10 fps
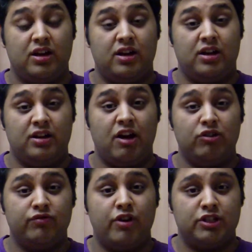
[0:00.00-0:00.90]
And I
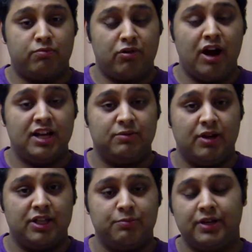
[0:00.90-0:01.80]
was very surprised by
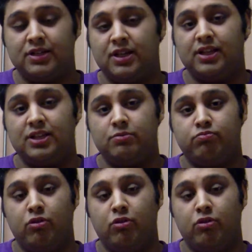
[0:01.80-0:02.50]
this because at this